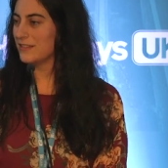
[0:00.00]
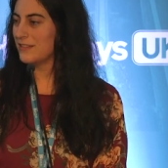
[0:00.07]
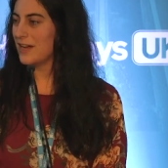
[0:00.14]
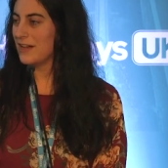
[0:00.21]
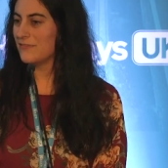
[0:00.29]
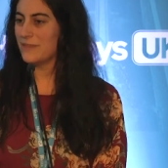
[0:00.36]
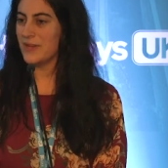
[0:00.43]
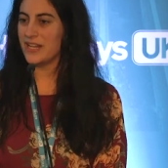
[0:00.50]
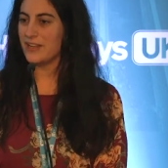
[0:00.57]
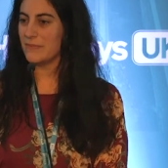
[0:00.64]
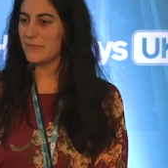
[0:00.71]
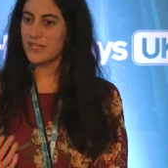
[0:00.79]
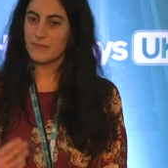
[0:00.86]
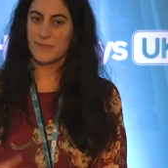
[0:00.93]
don't have many
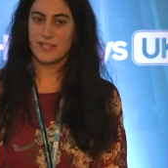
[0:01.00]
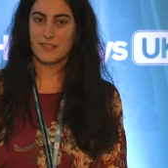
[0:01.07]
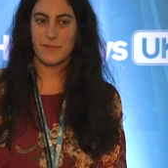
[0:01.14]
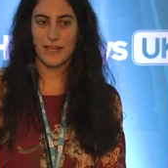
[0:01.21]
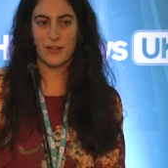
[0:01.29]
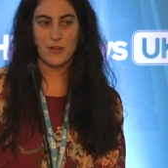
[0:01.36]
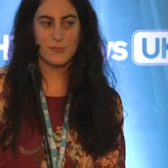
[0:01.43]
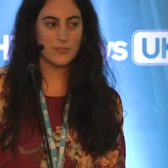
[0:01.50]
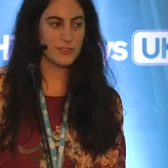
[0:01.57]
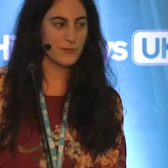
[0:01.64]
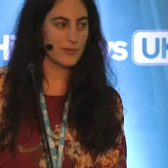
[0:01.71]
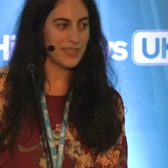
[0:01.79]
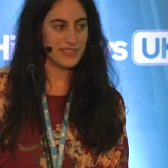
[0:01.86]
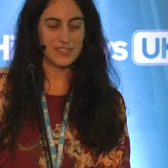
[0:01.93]
commitments back home,
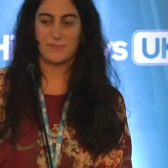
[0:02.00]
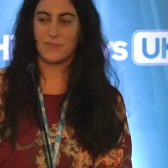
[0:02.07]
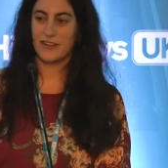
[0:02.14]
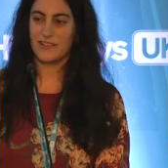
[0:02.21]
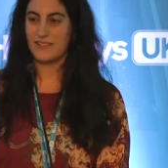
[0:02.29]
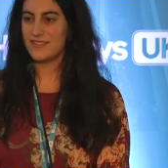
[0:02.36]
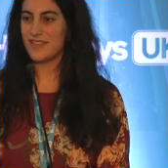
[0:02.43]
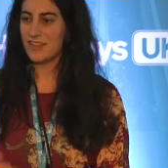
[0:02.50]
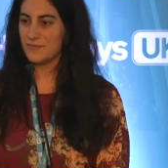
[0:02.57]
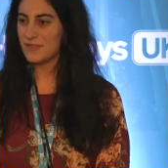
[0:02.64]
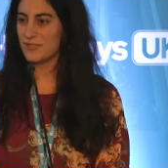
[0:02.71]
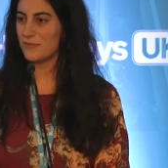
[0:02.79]
so we can spare the time.